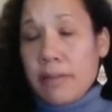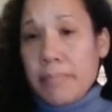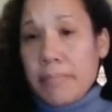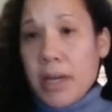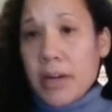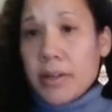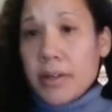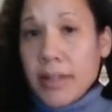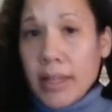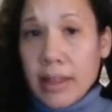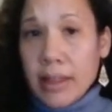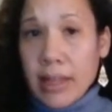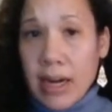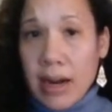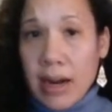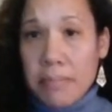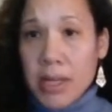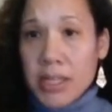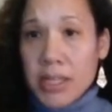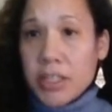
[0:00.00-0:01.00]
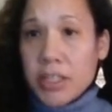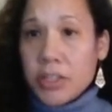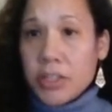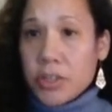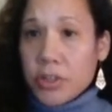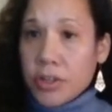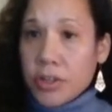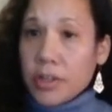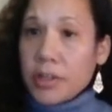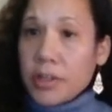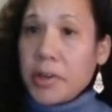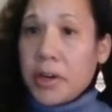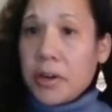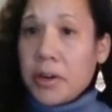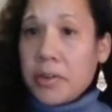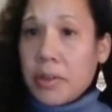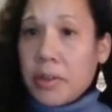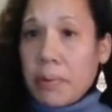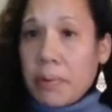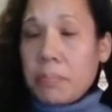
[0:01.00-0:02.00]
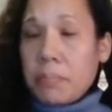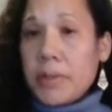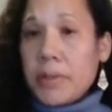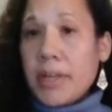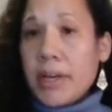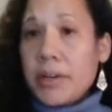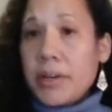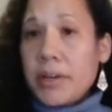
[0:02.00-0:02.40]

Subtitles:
of Maryland that I mentioned earlier, the Purple Line